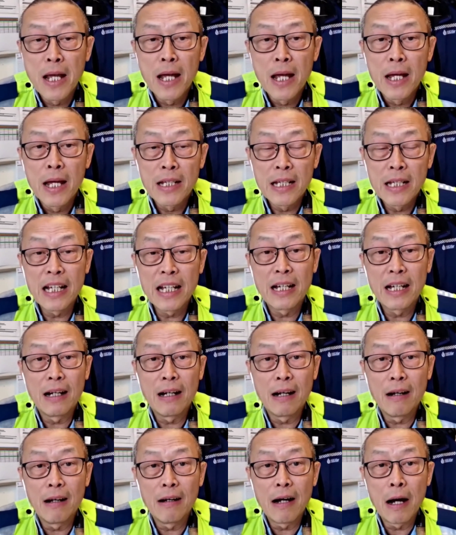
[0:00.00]
yeah,
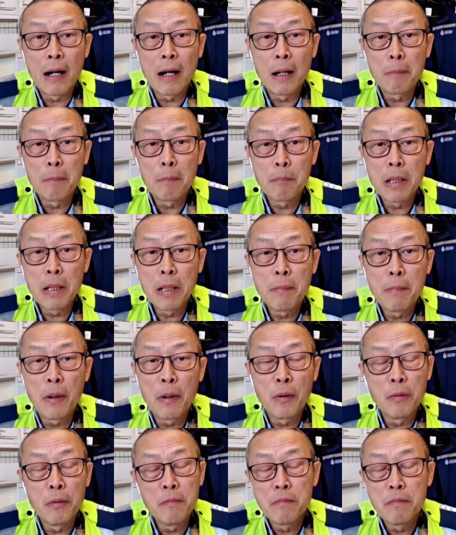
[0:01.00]

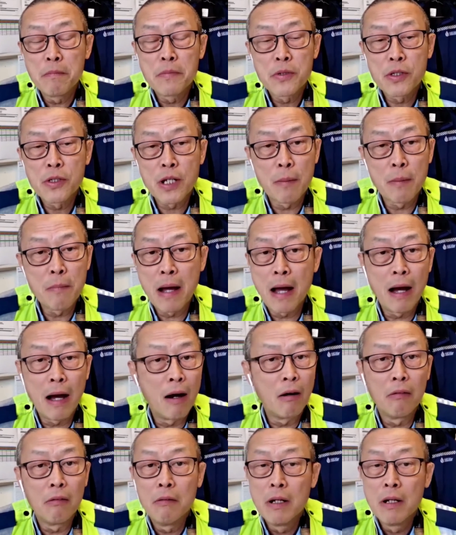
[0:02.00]
people
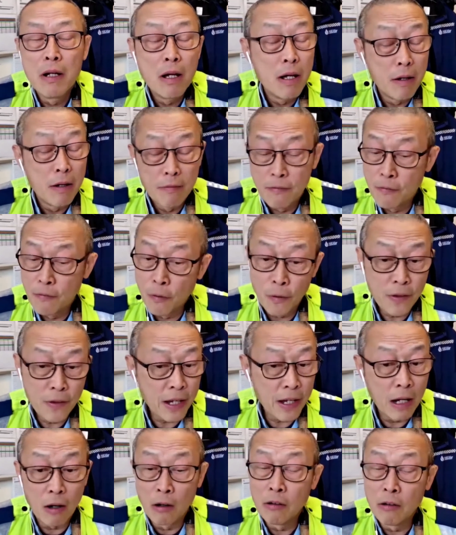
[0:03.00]
somehow, for their
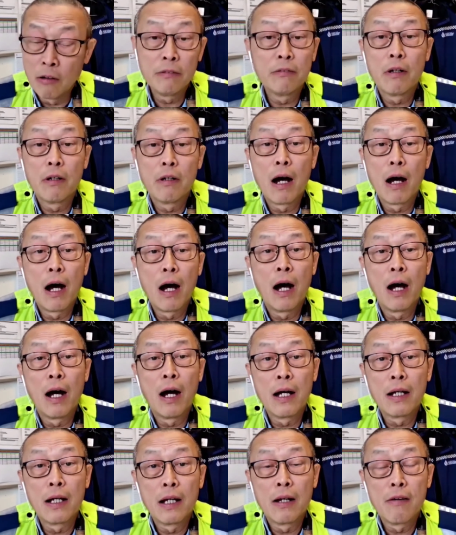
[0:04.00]
own
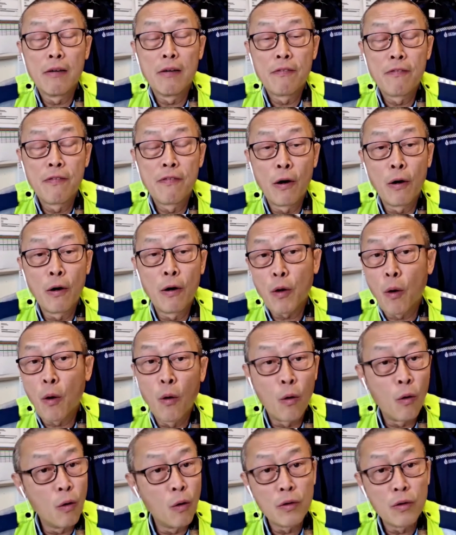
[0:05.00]
fault
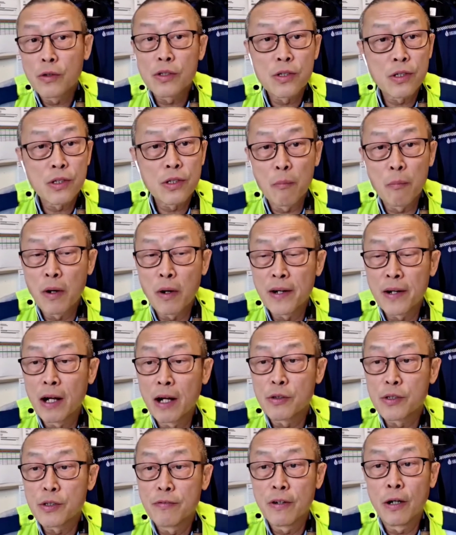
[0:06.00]
or someone
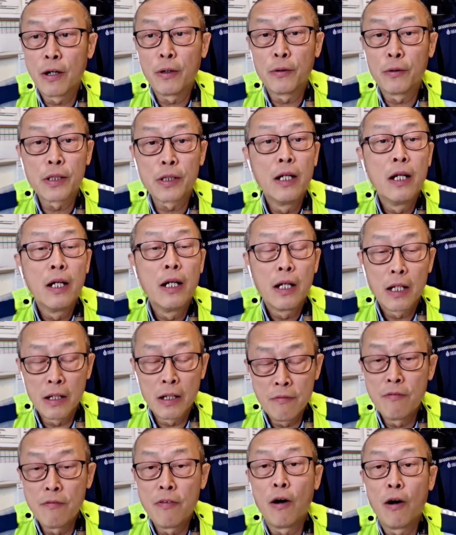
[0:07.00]
else's fault,
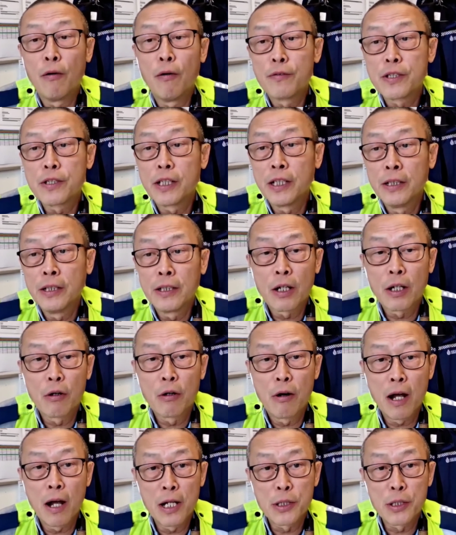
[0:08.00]
involved in a
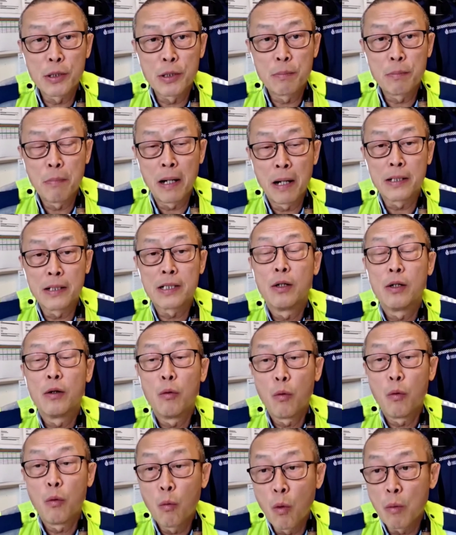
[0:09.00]
crash. But
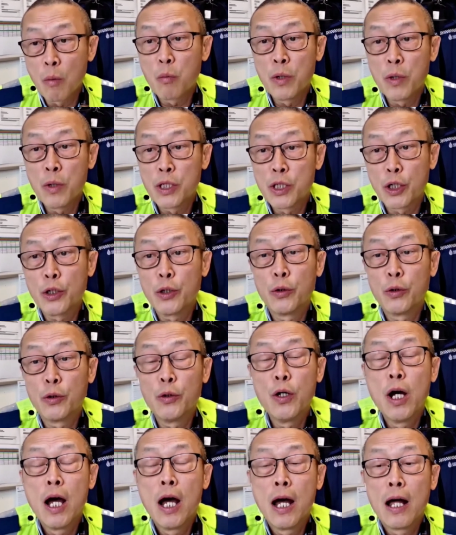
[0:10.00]
what we do,
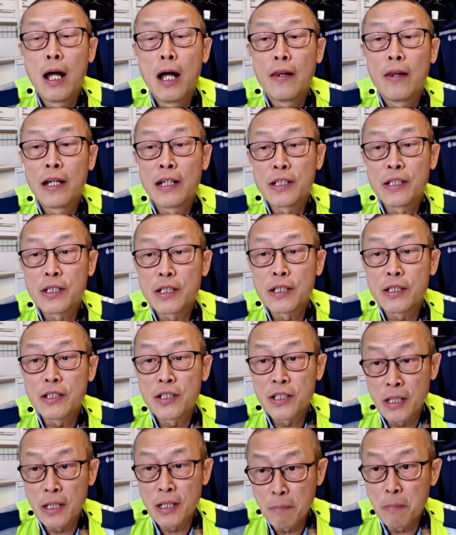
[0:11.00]
there's
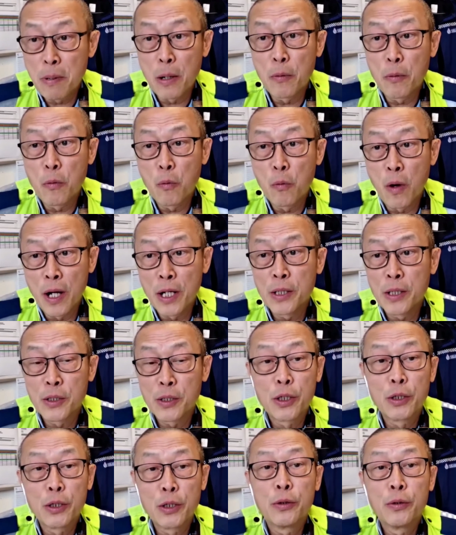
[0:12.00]
simple way
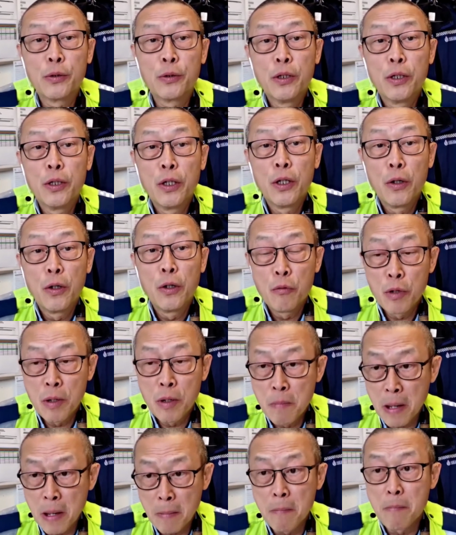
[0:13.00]
to
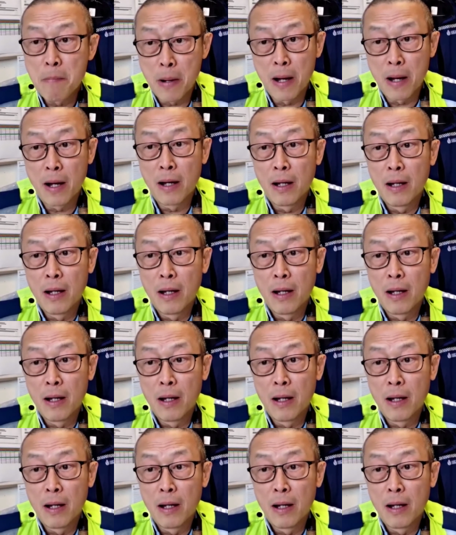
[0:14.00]
remember